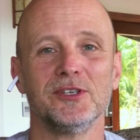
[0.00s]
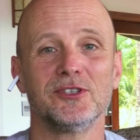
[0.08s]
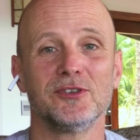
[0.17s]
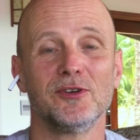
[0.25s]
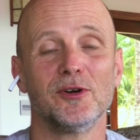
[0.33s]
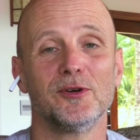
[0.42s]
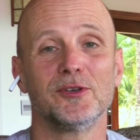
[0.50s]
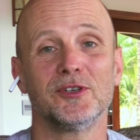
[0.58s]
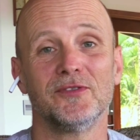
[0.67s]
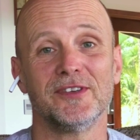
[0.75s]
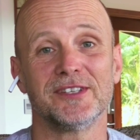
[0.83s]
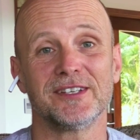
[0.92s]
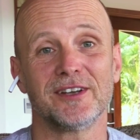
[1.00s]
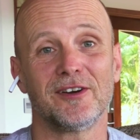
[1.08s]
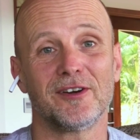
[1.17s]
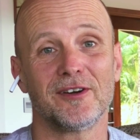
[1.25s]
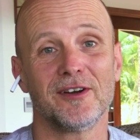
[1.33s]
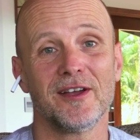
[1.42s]
we used to go to visit
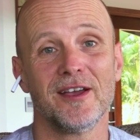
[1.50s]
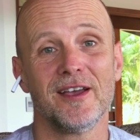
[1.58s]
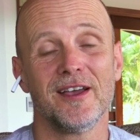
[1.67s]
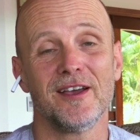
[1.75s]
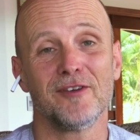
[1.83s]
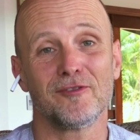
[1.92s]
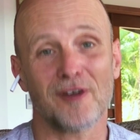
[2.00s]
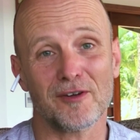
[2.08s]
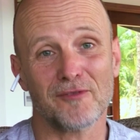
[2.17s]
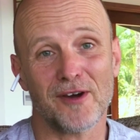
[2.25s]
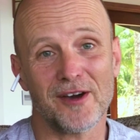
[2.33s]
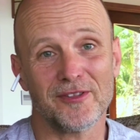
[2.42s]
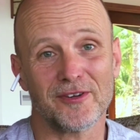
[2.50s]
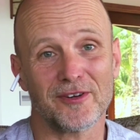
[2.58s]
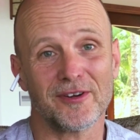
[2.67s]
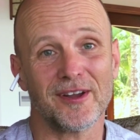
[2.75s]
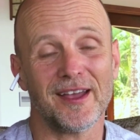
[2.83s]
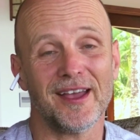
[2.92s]
our
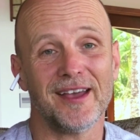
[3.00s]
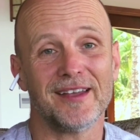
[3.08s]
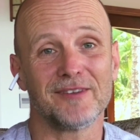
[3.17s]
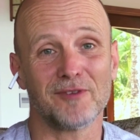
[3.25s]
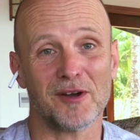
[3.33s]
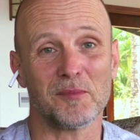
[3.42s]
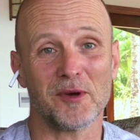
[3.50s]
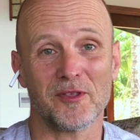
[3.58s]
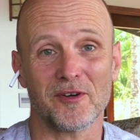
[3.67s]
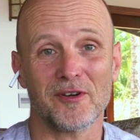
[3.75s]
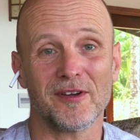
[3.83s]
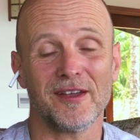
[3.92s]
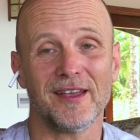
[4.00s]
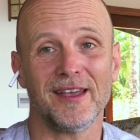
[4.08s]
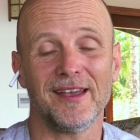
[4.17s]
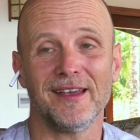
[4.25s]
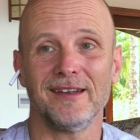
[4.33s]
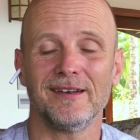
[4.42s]
grandfather and grandmother
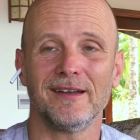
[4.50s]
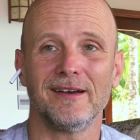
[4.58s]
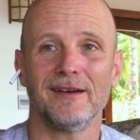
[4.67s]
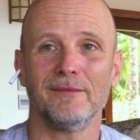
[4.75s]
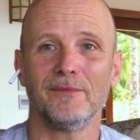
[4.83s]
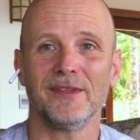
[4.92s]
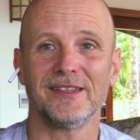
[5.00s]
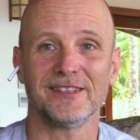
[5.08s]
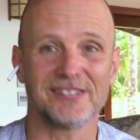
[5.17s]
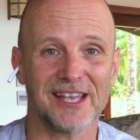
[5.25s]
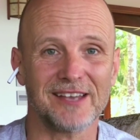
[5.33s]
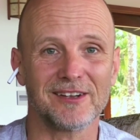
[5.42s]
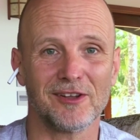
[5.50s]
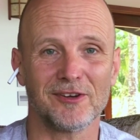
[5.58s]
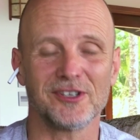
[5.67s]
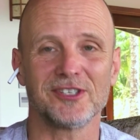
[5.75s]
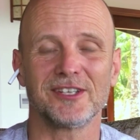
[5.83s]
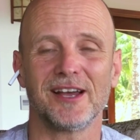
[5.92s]
in the second
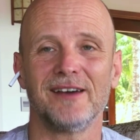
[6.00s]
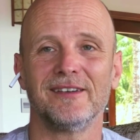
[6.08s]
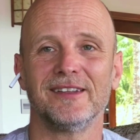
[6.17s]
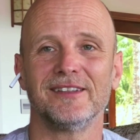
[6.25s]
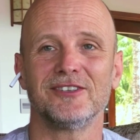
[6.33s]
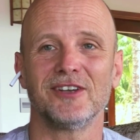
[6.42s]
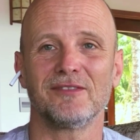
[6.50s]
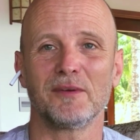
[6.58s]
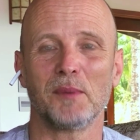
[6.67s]
largest town in the Czech